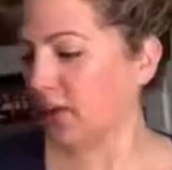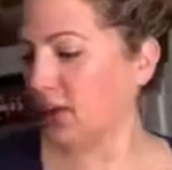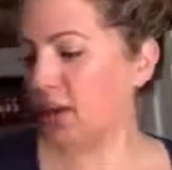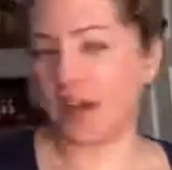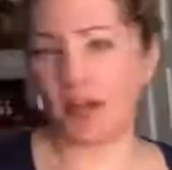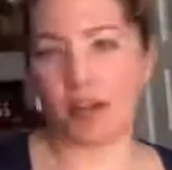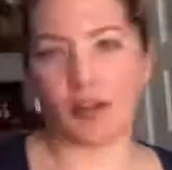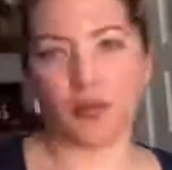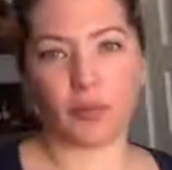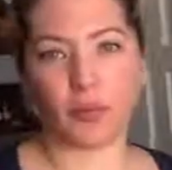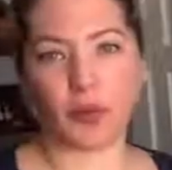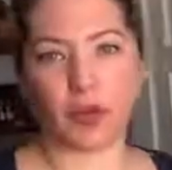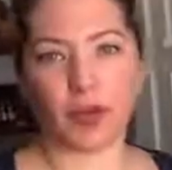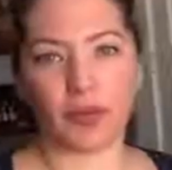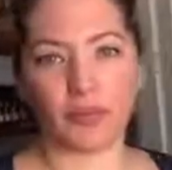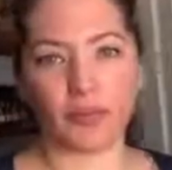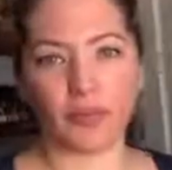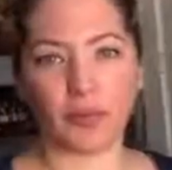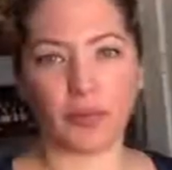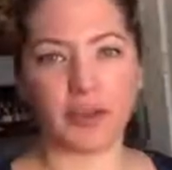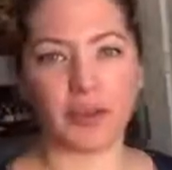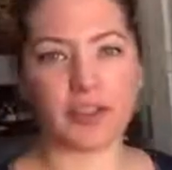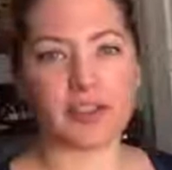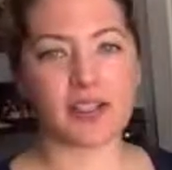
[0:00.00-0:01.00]
I'm ready for
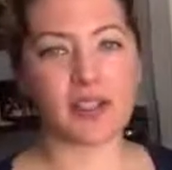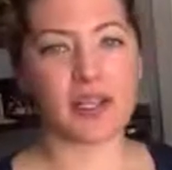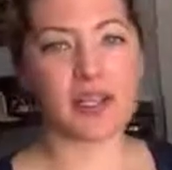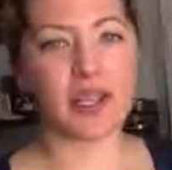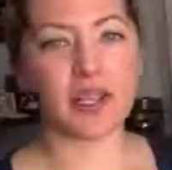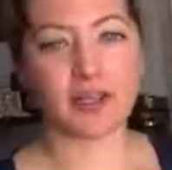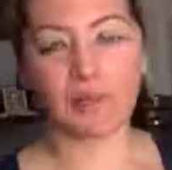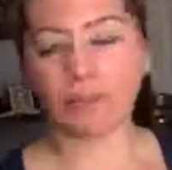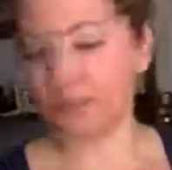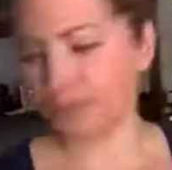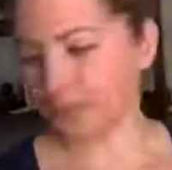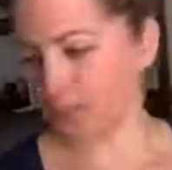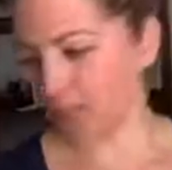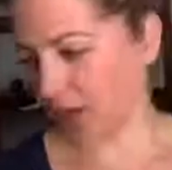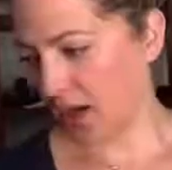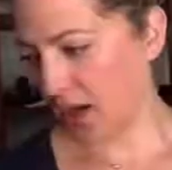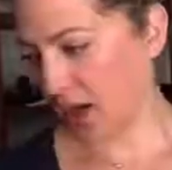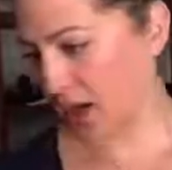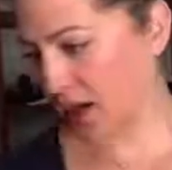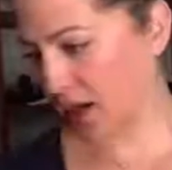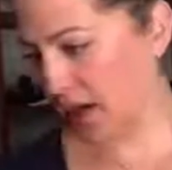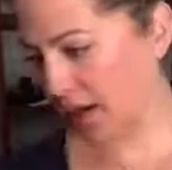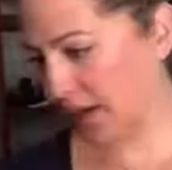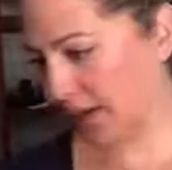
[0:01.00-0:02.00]
my day.
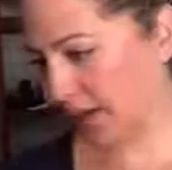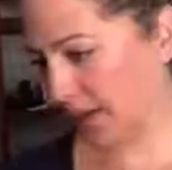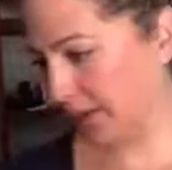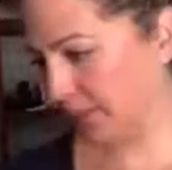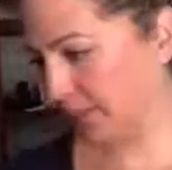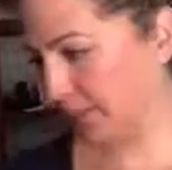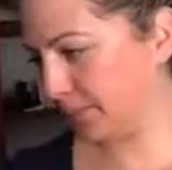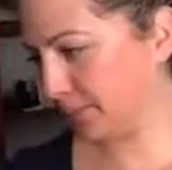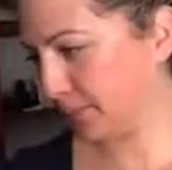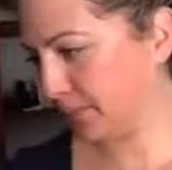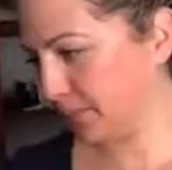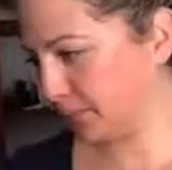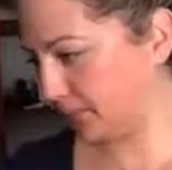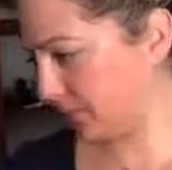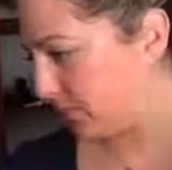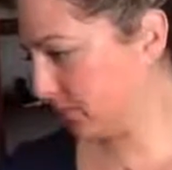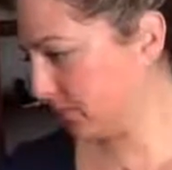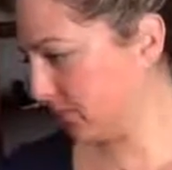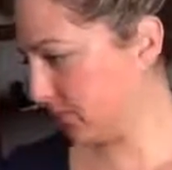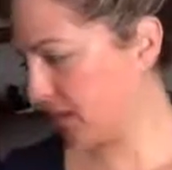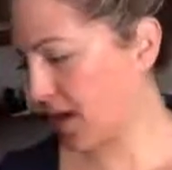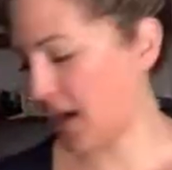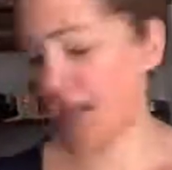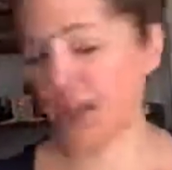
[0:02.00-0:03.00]

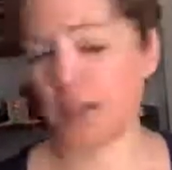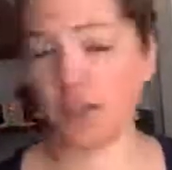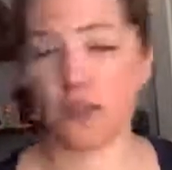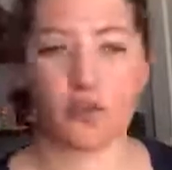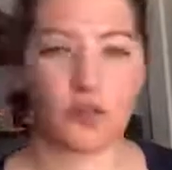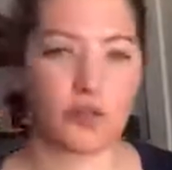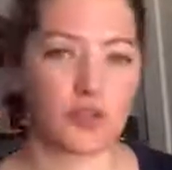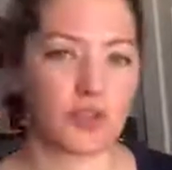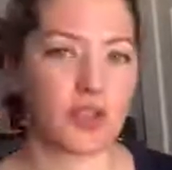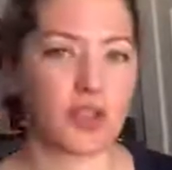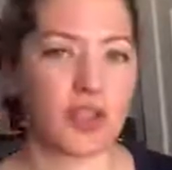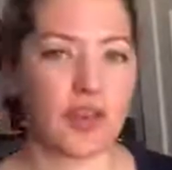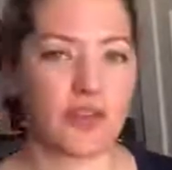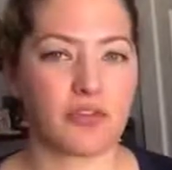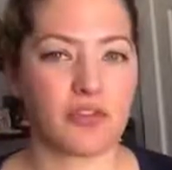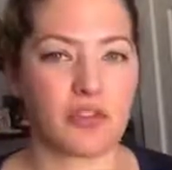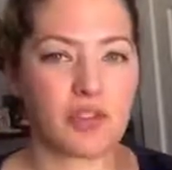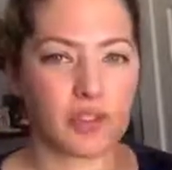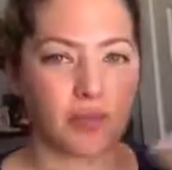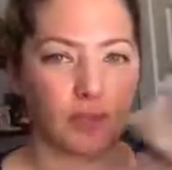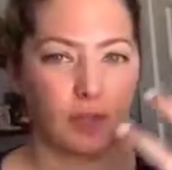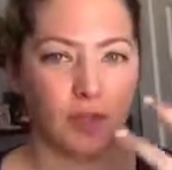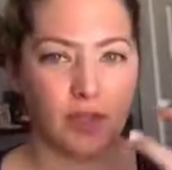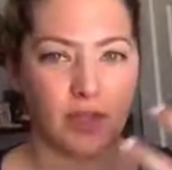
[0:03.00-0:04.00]
I usually after this
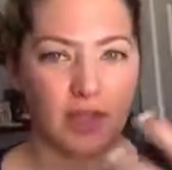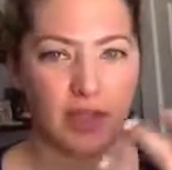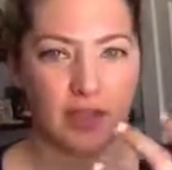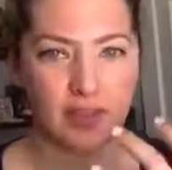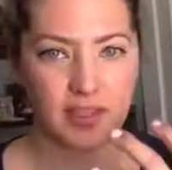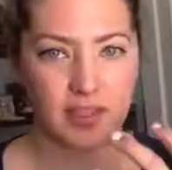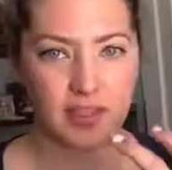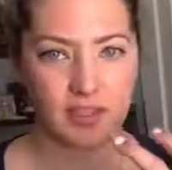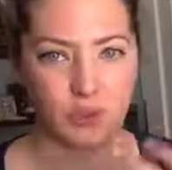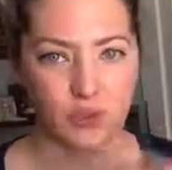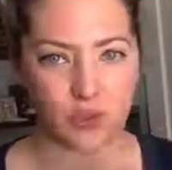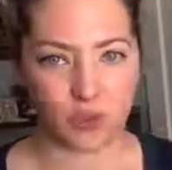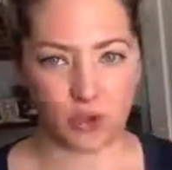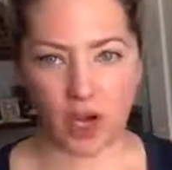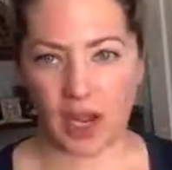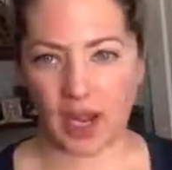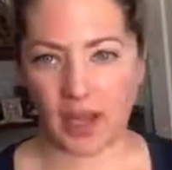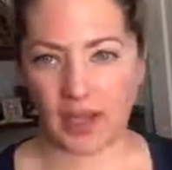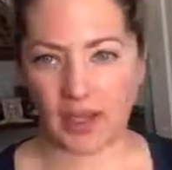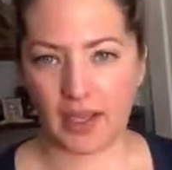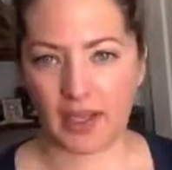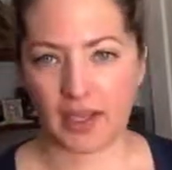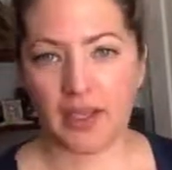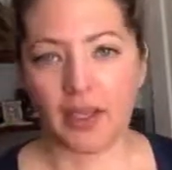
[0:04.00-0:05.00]
will let this
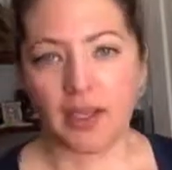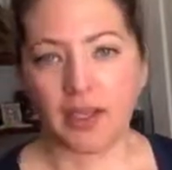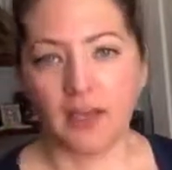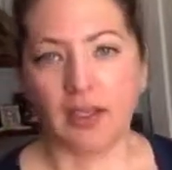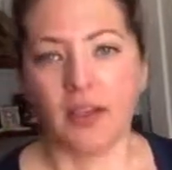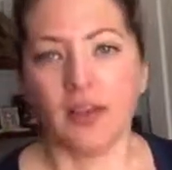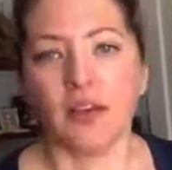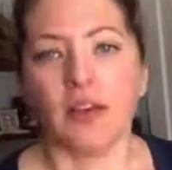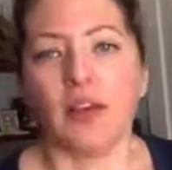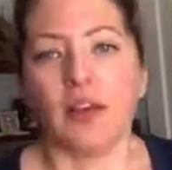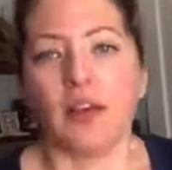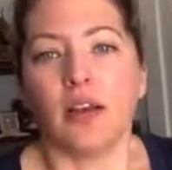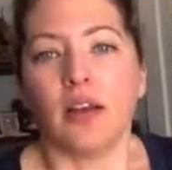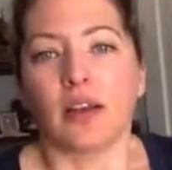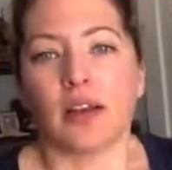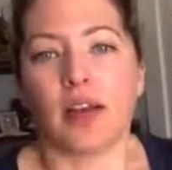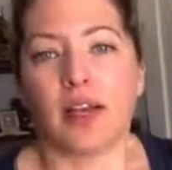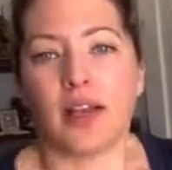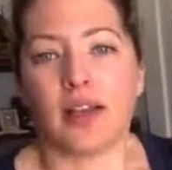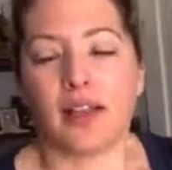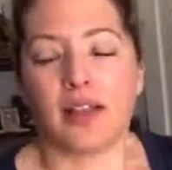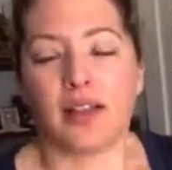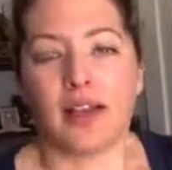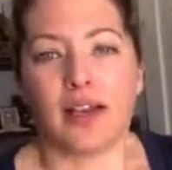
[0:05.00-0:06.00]
dry, kind
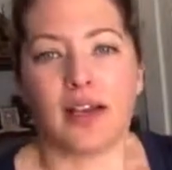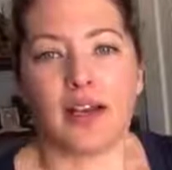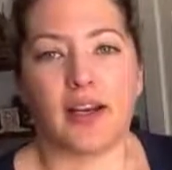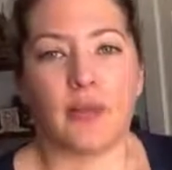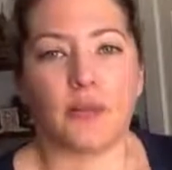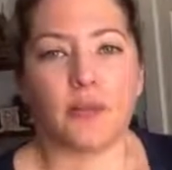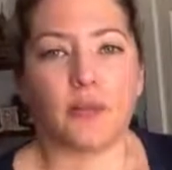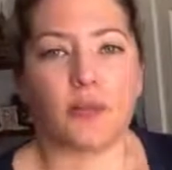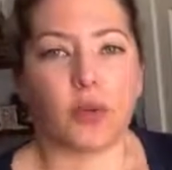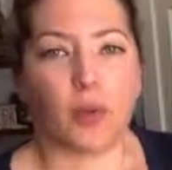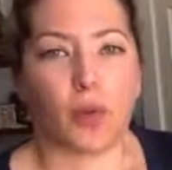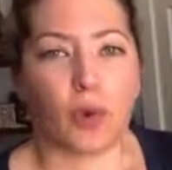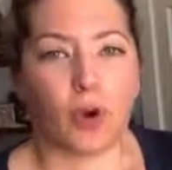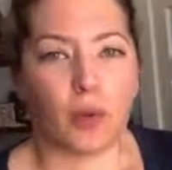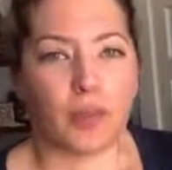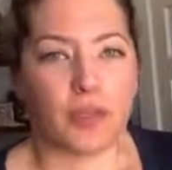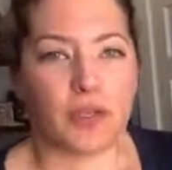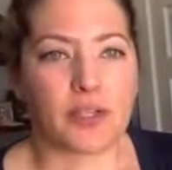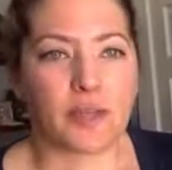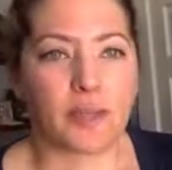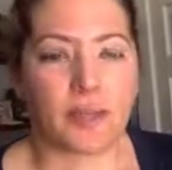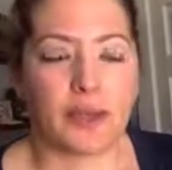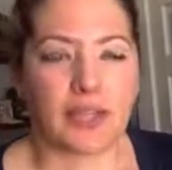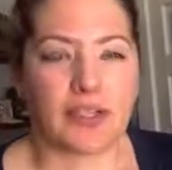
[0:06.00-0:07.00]
of let it absorb into
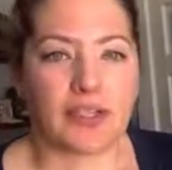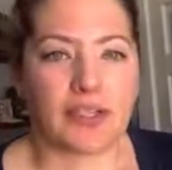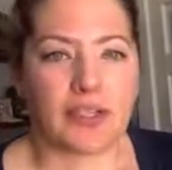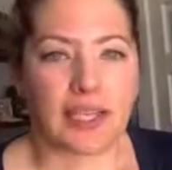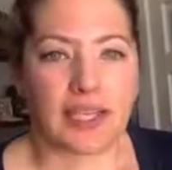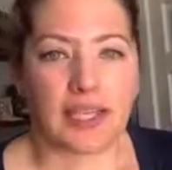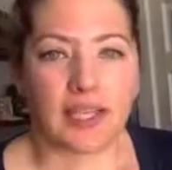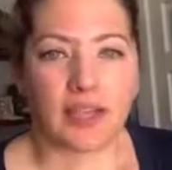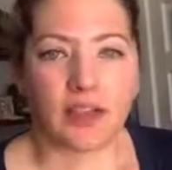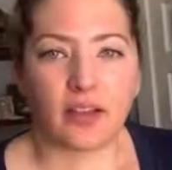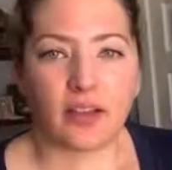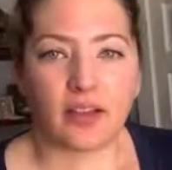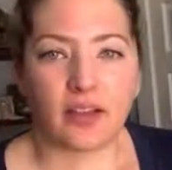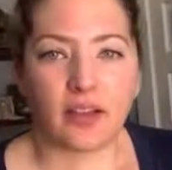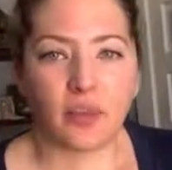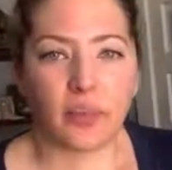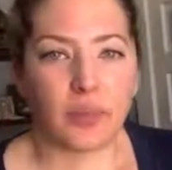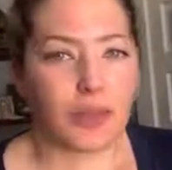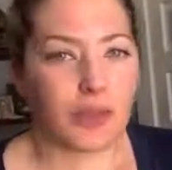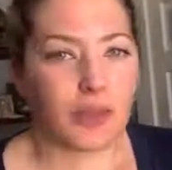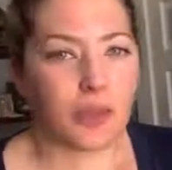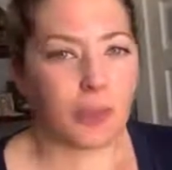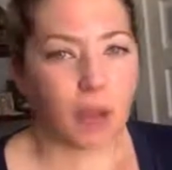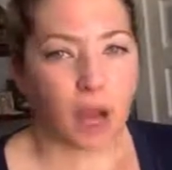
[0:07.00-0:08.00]
my skin a little
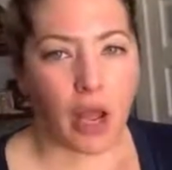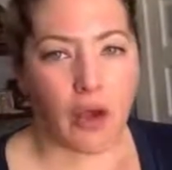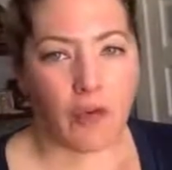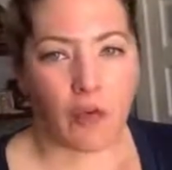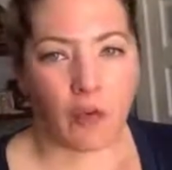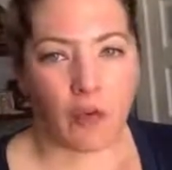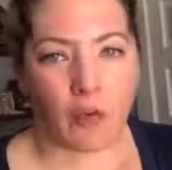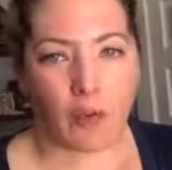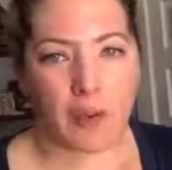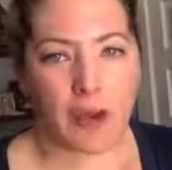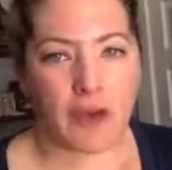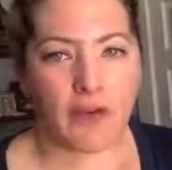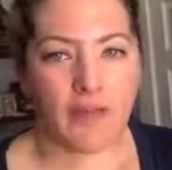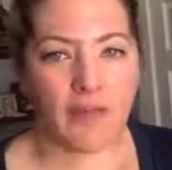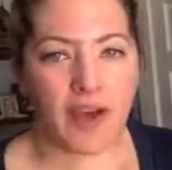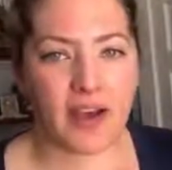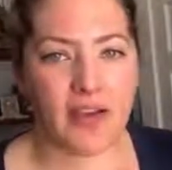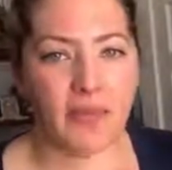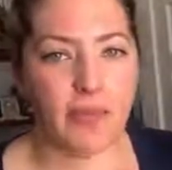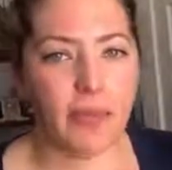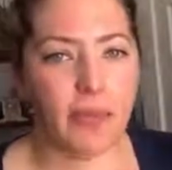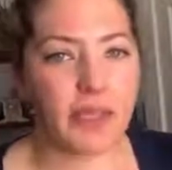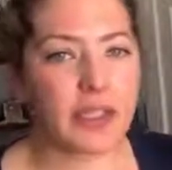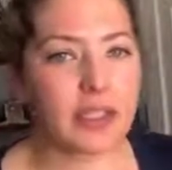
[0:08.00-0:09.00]
bit, probably about 5
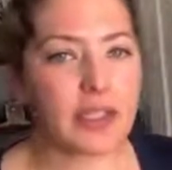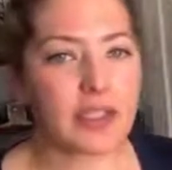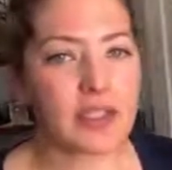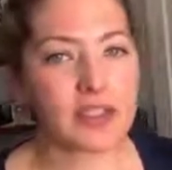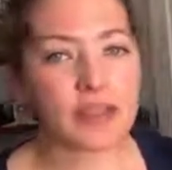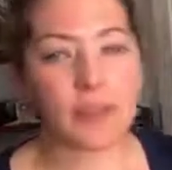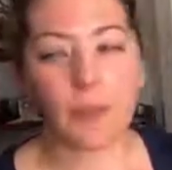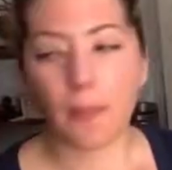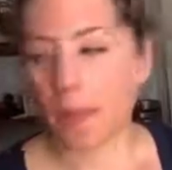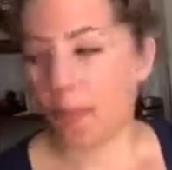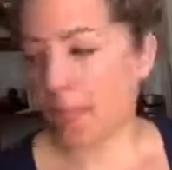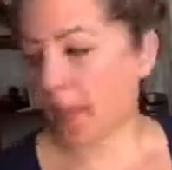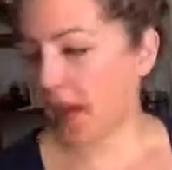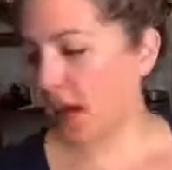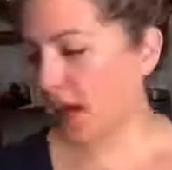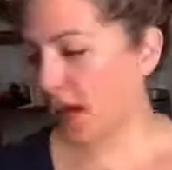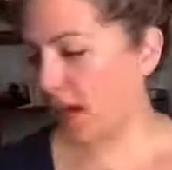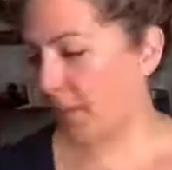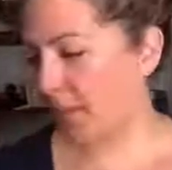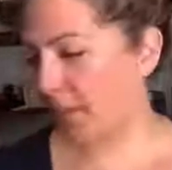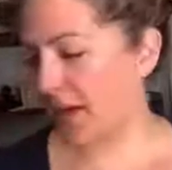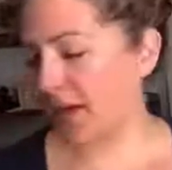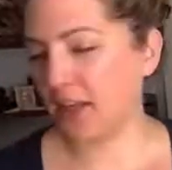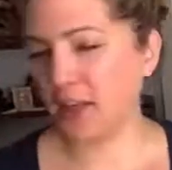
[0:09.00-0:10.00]
minutes.
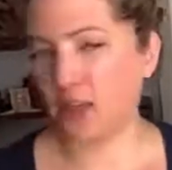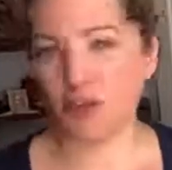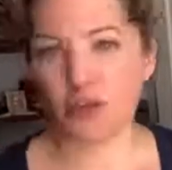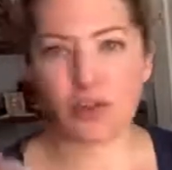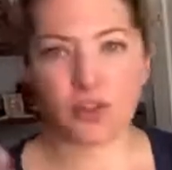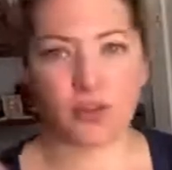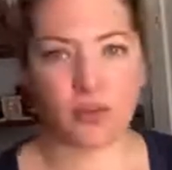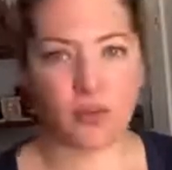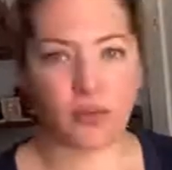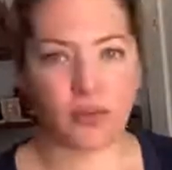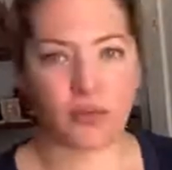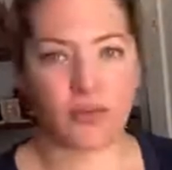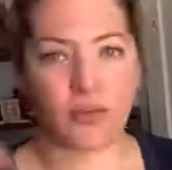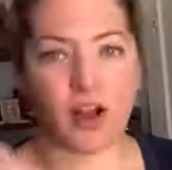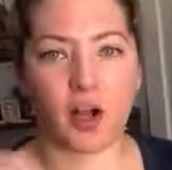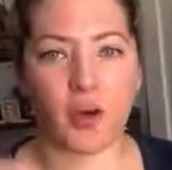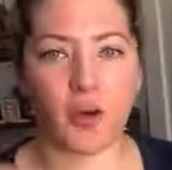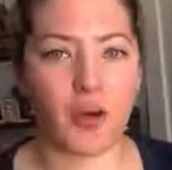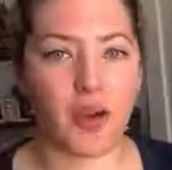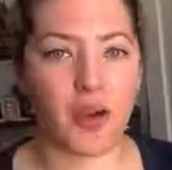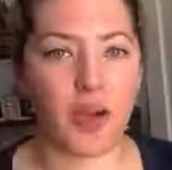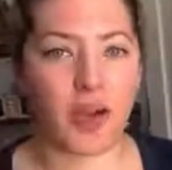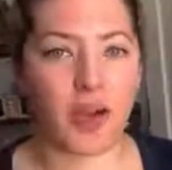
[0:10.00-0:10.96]
I usually will follow it up